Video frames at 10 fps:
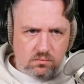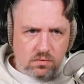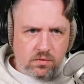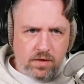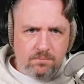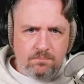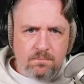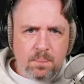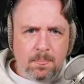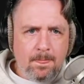Okay.
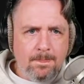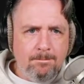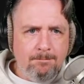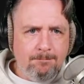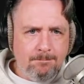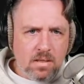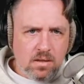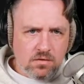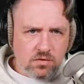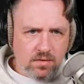
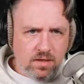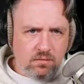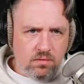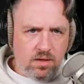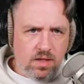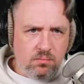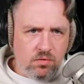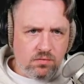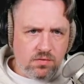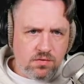So now
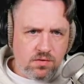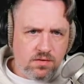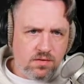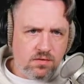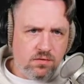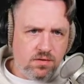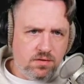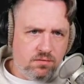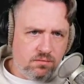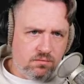neighbors, this is going
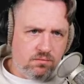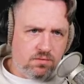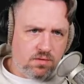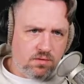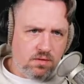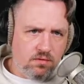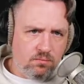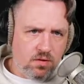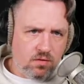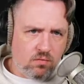to give
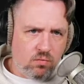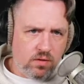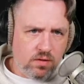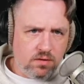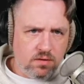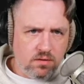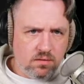me a coordinate.